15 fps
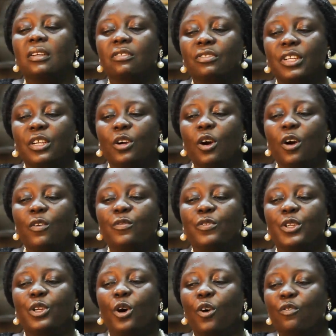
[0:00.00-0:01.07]

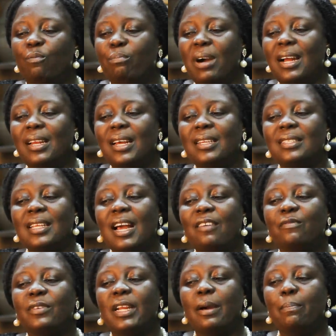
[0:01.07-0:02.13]
recovery of balance
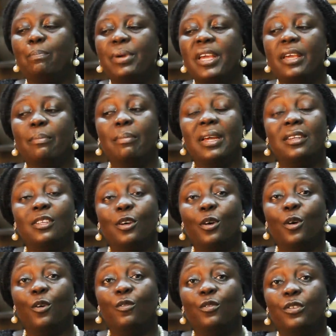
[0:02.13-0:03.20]
after payment
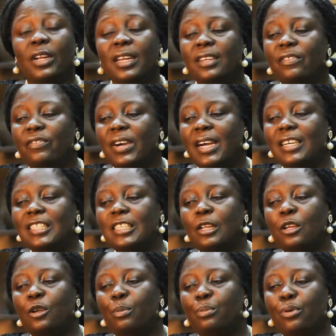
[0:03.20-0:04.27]
of relevant
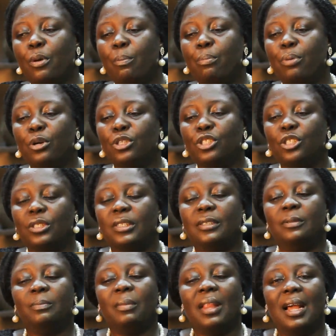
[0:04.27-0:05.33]
proportion.
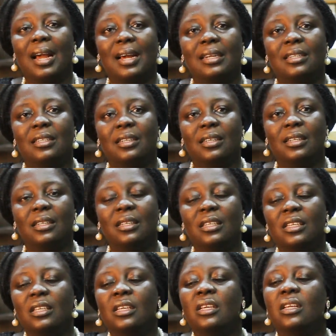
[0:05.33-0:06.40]
And
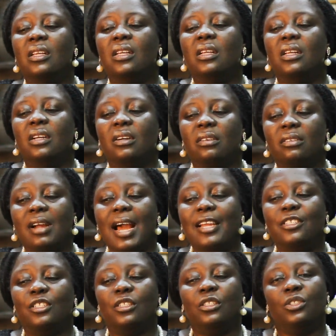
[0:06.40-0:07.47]
thirdly,
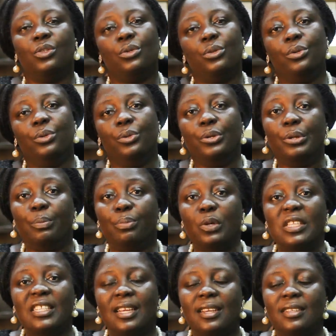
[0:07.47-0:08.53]
right to
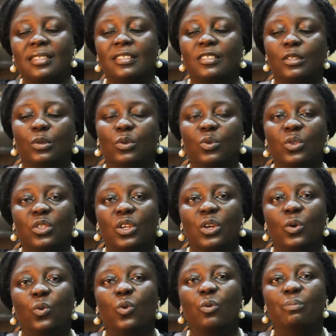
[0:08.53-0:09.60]
repossess the goods.
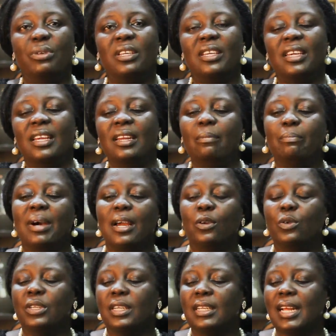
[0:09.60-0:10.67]
We'll begin by
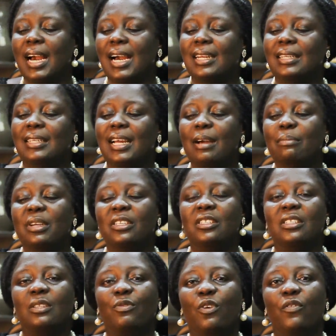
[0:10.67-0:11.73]
looking at
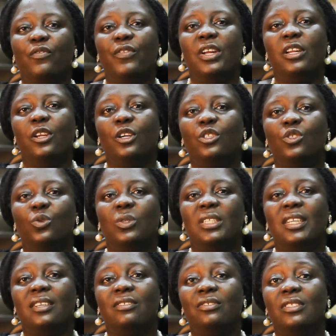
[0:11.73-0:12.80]
damages for failure to
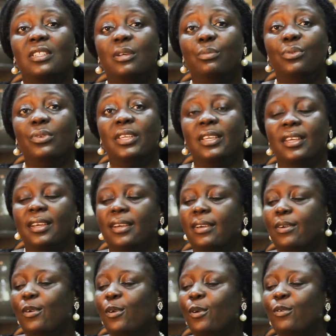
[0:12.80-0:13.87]
take reasonable care
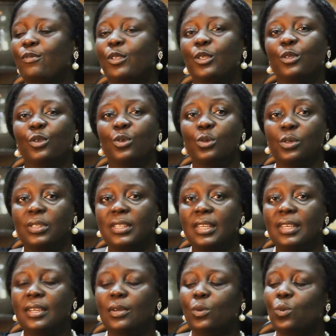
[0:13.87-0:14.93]
of the goods.
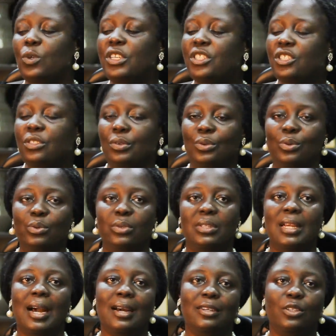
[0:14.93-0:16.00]
Which
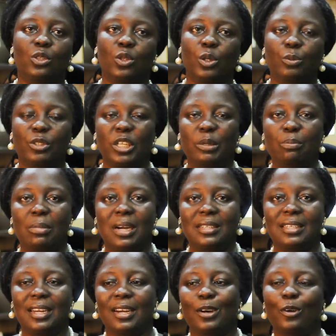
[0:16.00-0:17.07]
goods are the subject
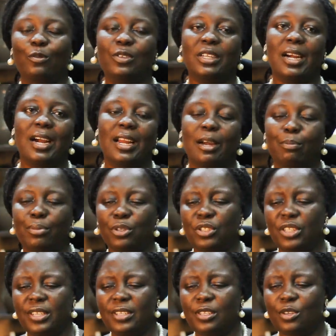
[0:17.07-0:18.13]
matter of the hire
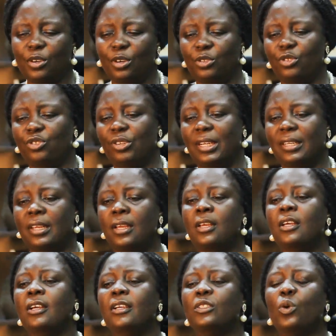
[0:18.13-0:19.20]
purchase contract?
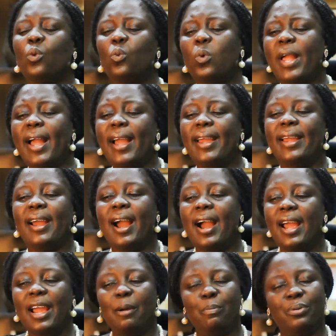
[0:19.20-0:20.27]
So where a
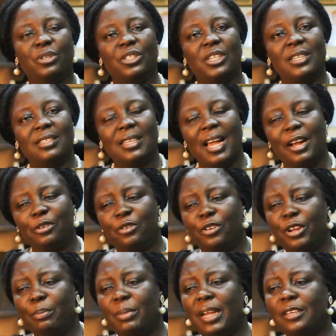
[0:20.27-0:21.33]
hire purchase
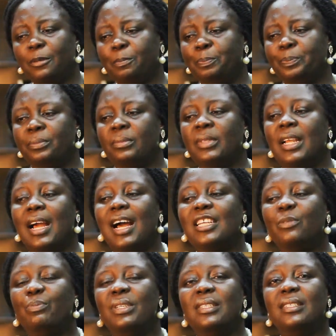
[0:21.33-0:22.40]
agreement
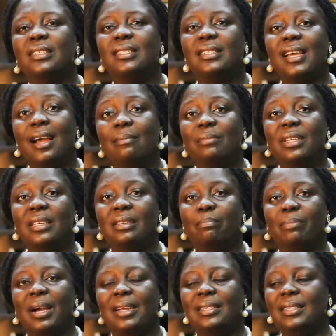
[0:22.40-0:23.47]
has been determined
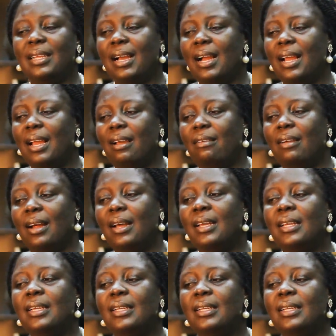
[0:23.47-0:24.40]
by the hirer